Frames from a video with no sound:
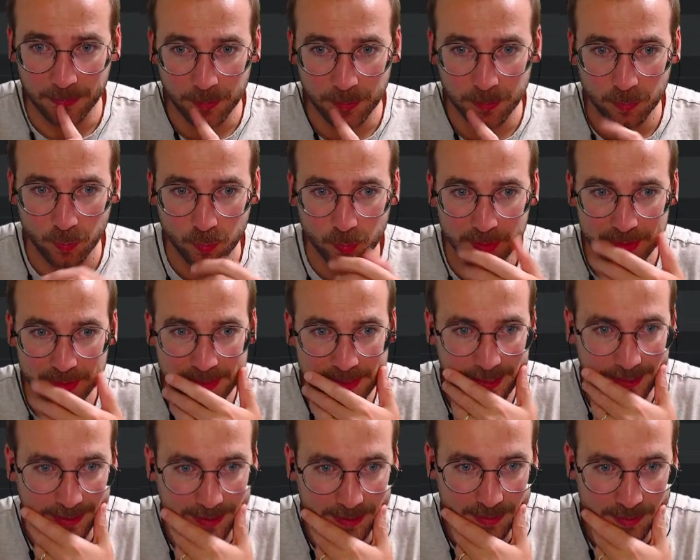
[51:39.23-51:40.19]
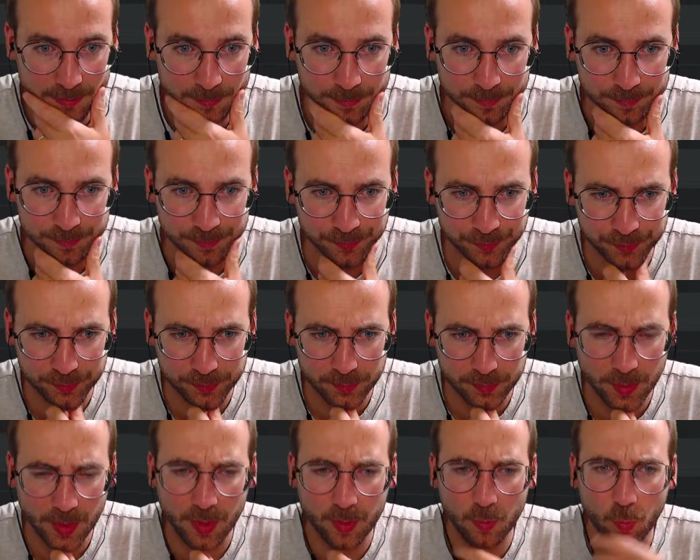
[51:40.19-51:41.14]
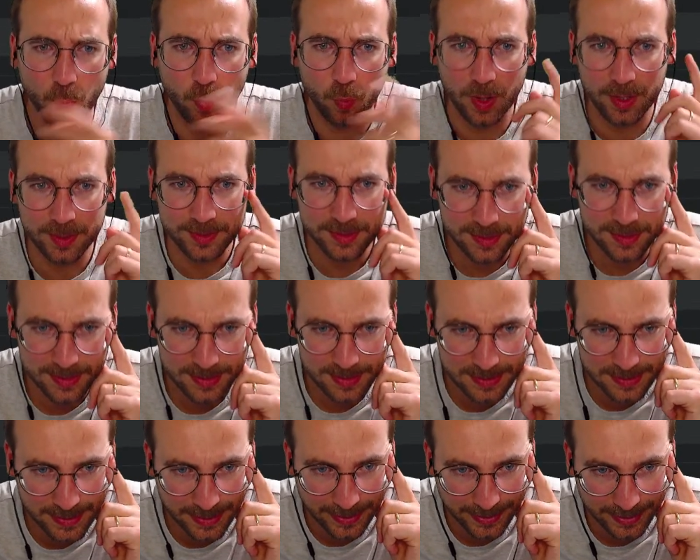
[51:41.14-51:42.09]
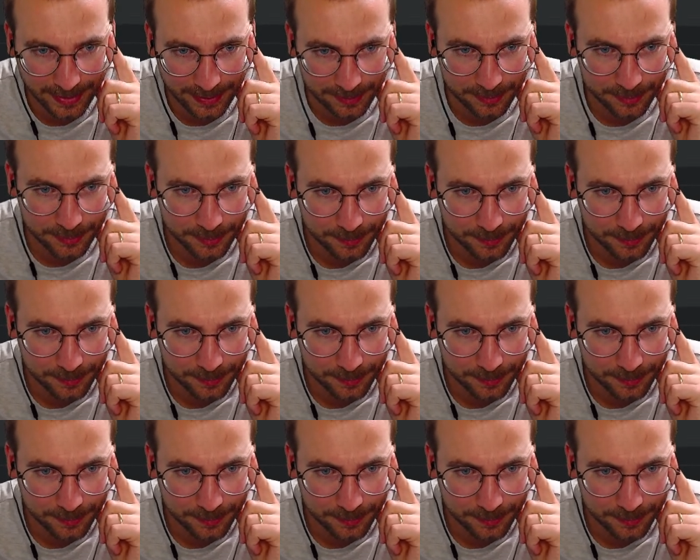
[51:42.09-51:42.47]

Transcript: 1 second. 1 second.